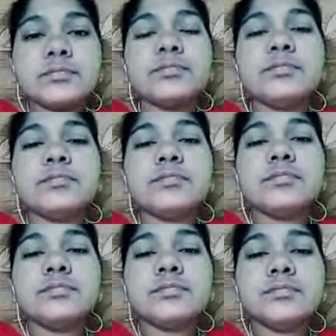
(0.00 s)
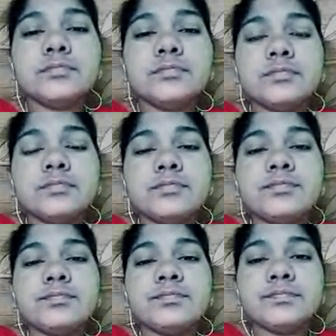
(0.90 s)

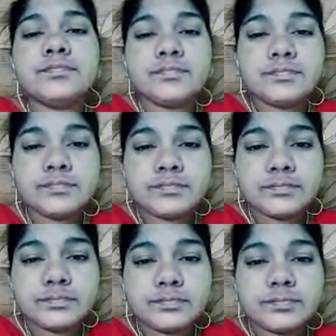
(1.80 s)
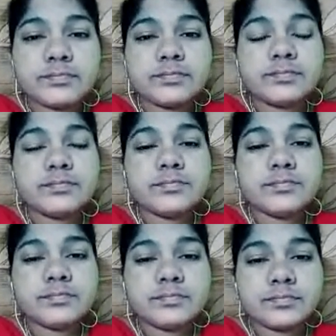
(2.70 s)
(silent)